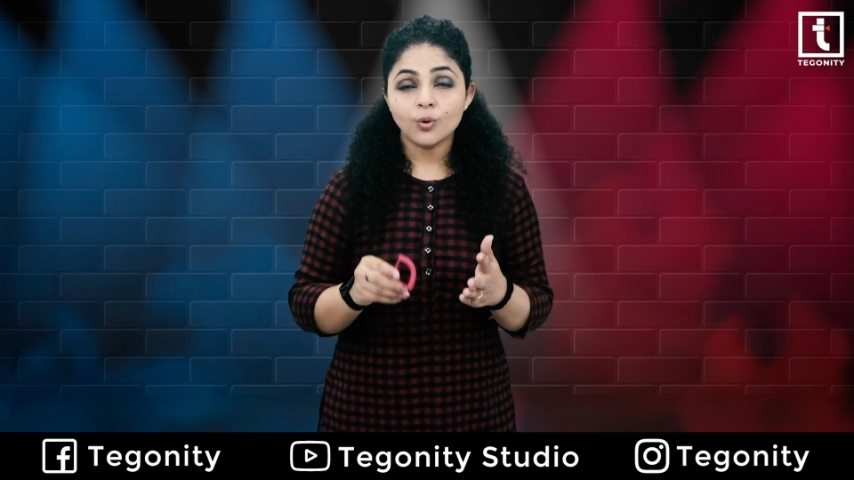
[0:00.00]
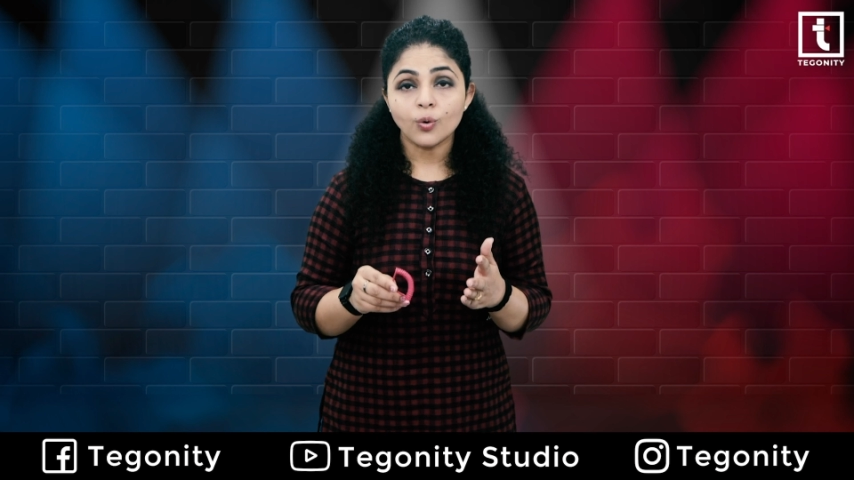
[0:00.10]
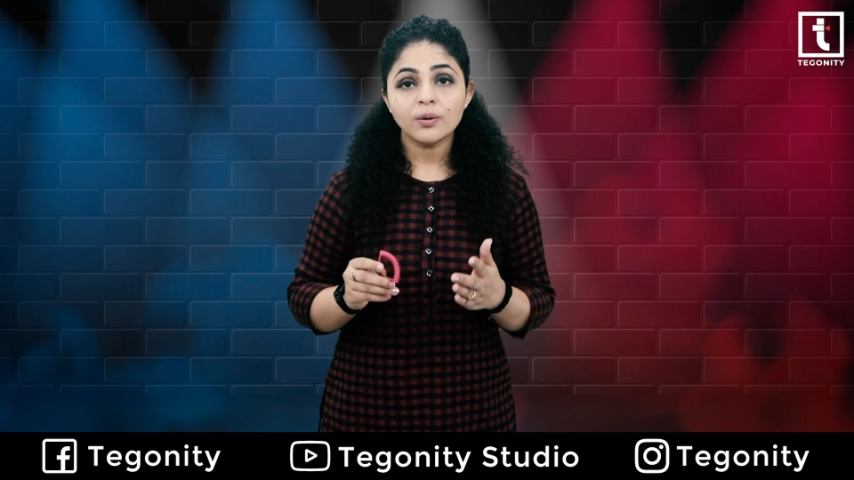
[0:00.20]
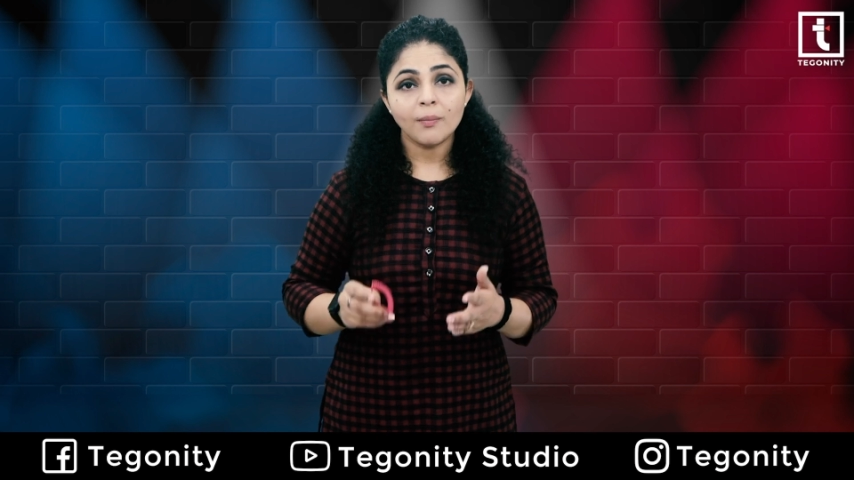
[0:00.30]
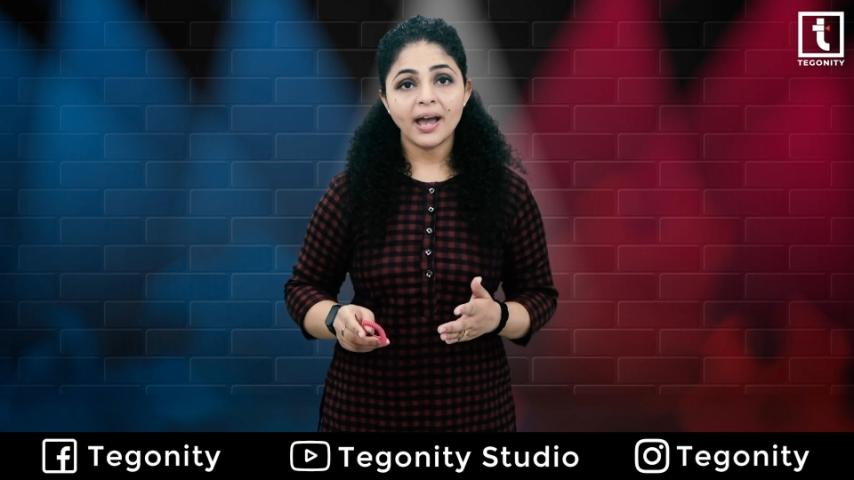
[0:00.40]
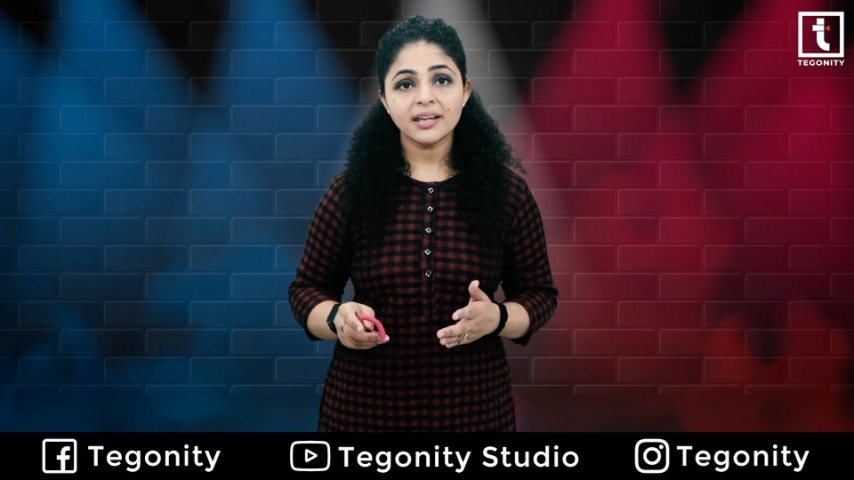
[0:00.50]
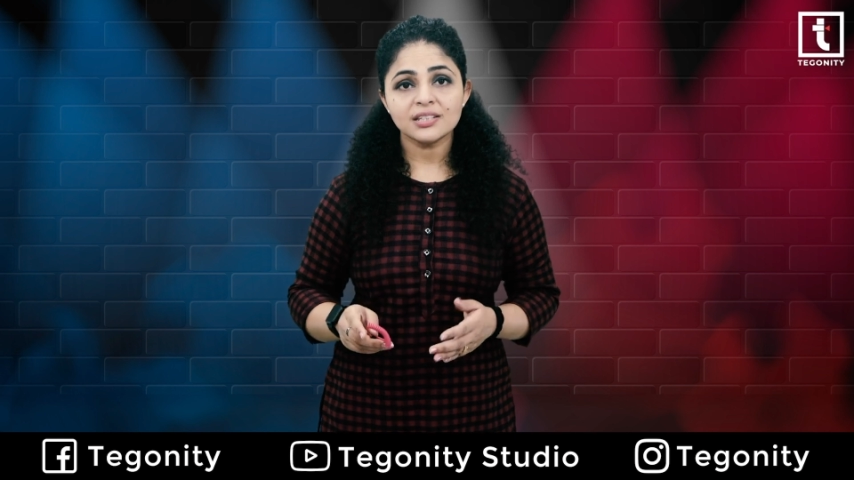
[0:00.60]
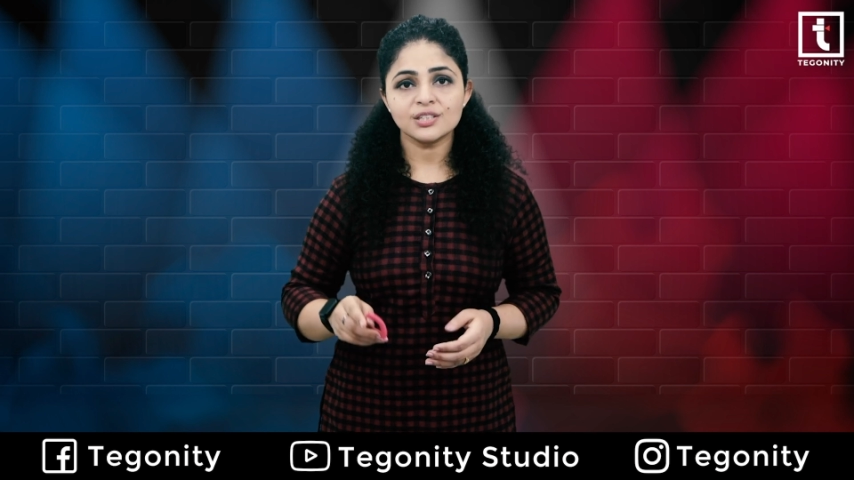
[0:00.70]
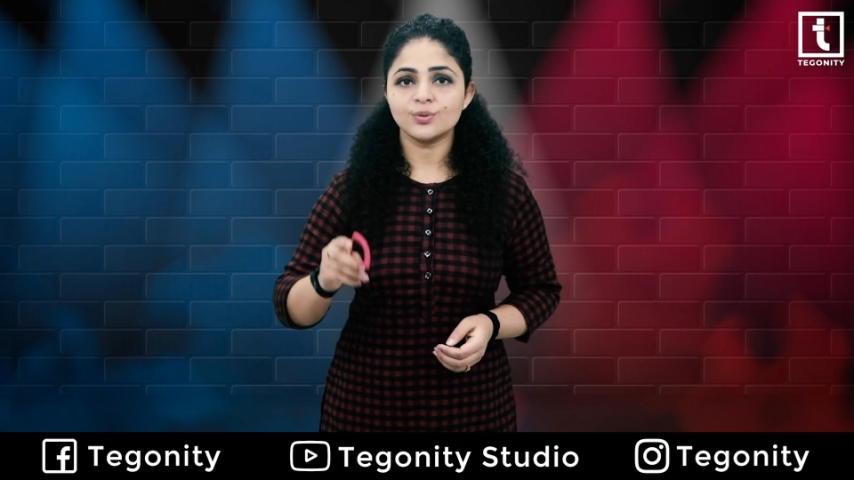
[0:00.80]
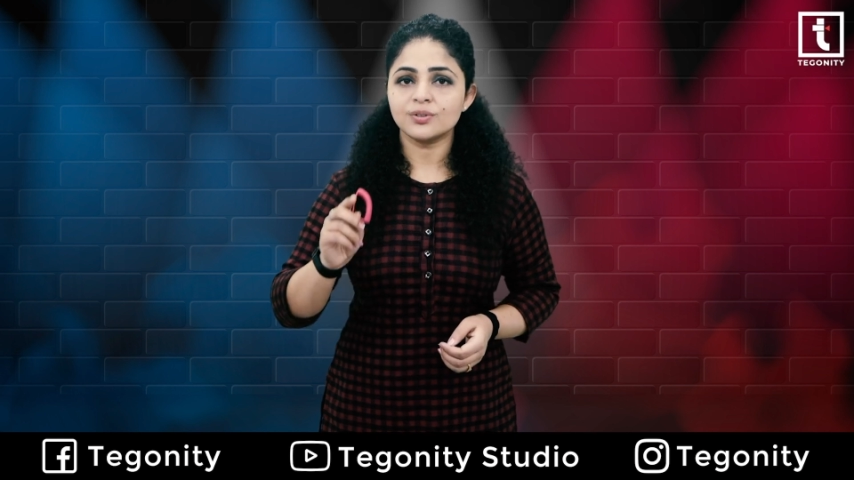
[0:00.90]
Rode
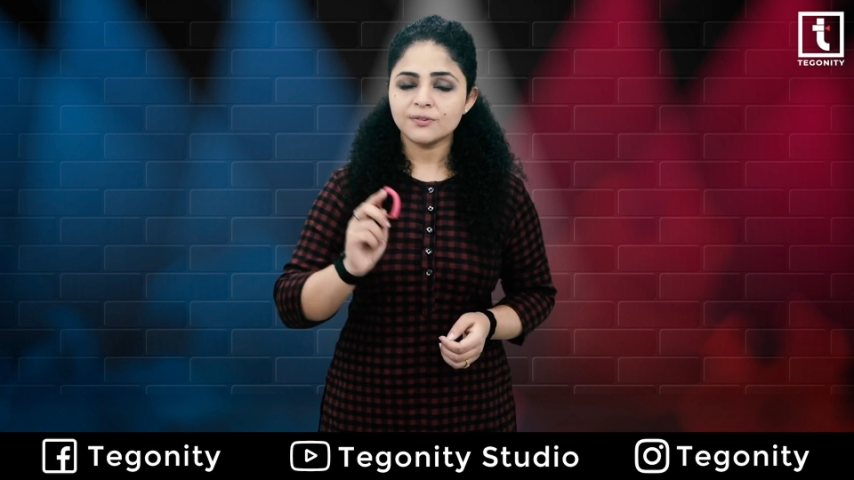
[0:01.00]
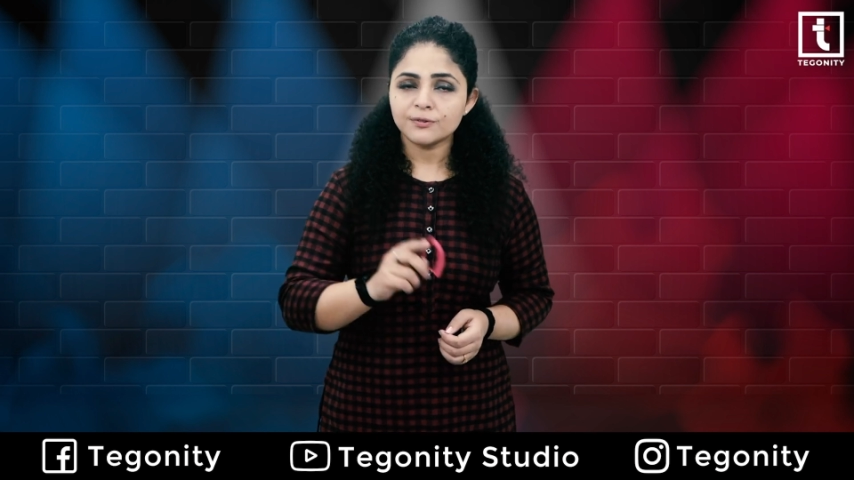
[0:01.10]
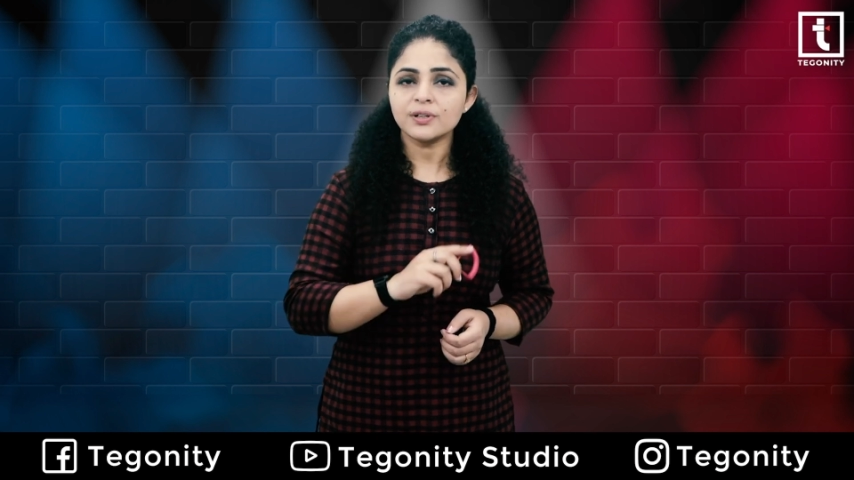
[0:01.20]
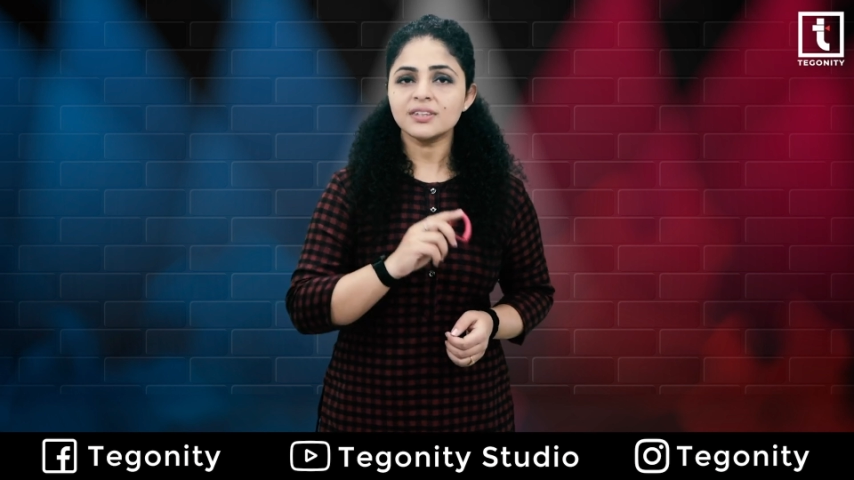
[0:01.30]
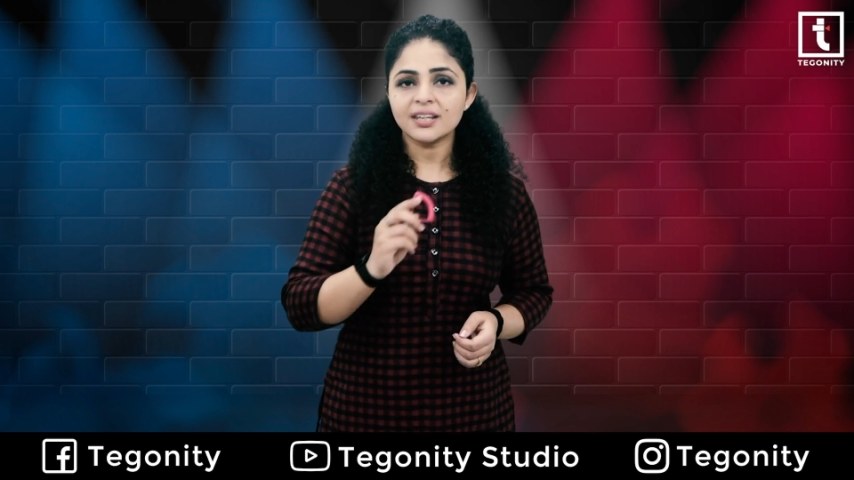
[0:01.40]
mics to different